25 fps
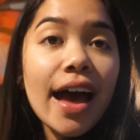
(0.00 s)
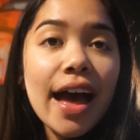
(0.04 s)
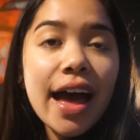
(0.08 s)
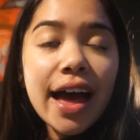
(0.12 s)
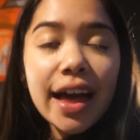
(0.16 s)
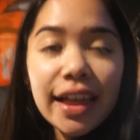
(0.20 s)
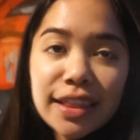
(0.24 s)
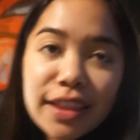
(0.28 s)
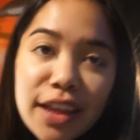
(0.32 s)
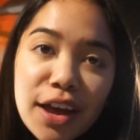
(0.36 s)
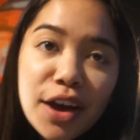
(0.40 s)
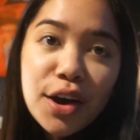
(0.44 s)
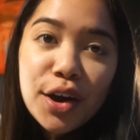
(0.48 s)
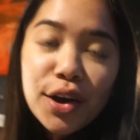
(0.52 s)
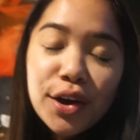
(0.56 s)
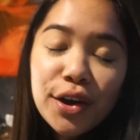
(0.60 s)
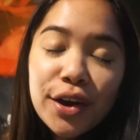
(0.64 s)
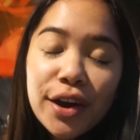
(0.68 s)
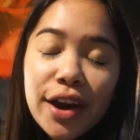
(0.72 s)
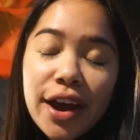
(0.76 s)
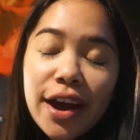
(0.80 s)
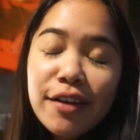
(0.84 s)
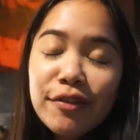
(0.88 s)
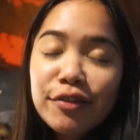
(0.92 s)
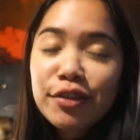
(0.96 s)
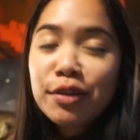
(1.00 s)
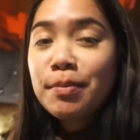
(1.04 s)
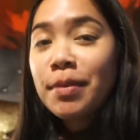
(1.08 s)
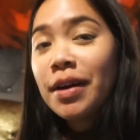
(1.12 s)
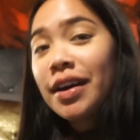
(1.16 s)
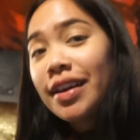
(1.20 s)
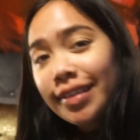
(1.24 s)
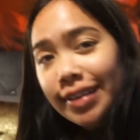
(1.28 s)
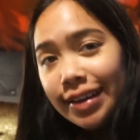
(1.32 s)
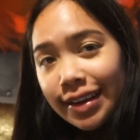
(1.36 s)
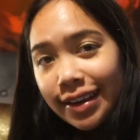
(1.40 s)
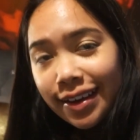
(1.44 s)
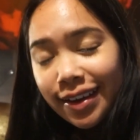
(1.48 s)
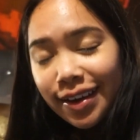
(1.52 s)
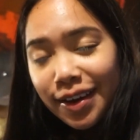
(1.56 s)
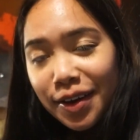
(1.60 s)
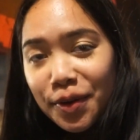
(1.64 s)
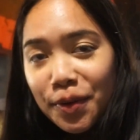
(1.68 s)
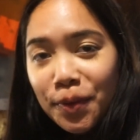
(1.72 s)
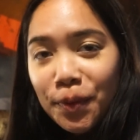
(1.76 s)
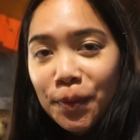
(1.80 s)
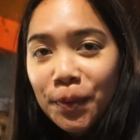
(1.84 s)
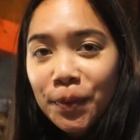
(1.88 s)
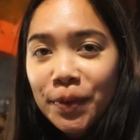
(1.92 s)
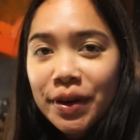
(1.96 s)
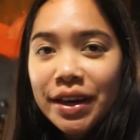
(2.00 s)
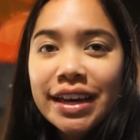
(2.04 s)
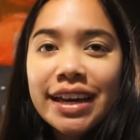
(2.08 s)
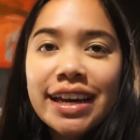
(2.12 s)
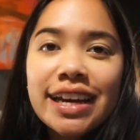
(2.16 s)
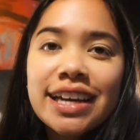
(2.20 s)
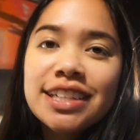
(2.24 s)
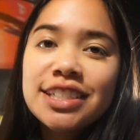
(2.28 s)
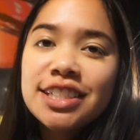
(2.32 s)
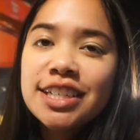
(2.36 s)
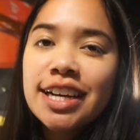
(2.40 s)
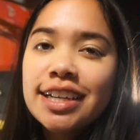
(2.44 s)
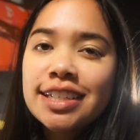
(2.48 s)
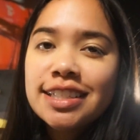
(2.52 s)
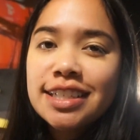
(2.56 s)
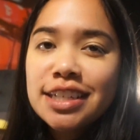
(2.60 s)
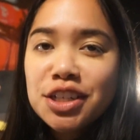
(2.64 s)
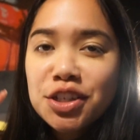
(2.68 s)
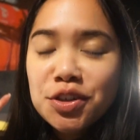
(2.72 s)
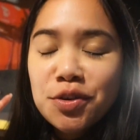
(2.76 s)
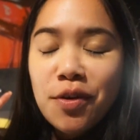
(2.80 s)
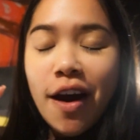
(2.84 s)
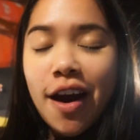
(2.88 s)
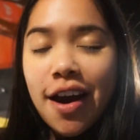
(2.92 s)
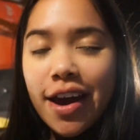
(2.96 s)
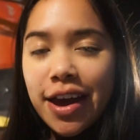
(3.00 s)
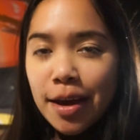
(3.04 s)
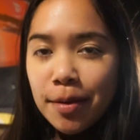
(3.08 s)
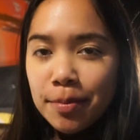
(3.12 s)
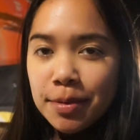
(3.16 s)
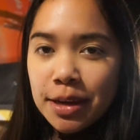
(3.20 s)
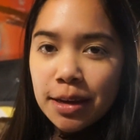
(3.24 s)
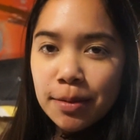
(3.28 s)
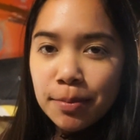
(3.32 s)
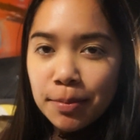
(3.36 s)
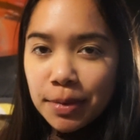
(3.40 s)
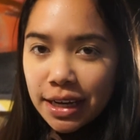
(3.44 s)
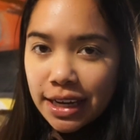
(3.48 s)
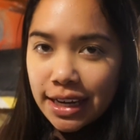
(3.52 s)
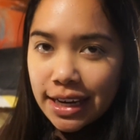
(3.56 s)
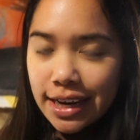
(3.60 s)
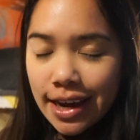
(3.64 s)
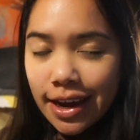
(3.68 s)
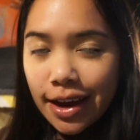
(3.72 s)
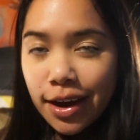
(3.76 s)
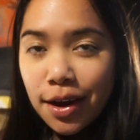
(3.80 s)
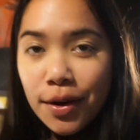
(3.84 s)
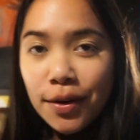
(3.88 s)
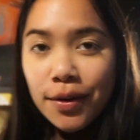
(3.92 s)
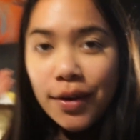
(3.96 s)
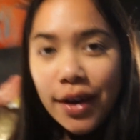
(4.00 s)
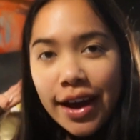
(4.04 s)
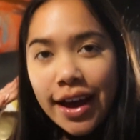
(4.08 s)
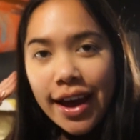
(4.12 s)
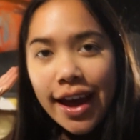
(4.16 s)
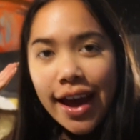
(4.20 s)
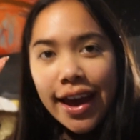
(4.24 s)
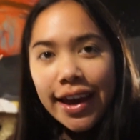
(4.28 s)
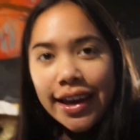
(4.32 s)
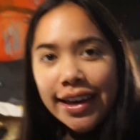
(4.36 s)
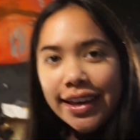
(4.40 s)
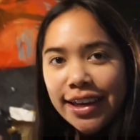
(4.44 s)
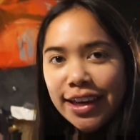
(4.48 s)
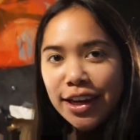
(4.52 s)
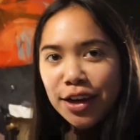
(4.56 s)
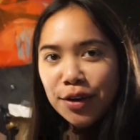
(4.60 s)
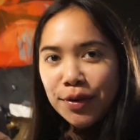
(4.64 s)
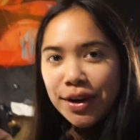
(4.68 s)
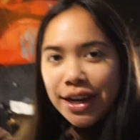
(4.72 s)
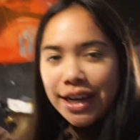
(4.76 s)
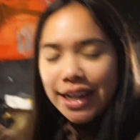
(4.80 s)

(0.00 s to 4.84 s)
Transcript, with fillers: Hello everybody. We checked into our Airbnb now. Here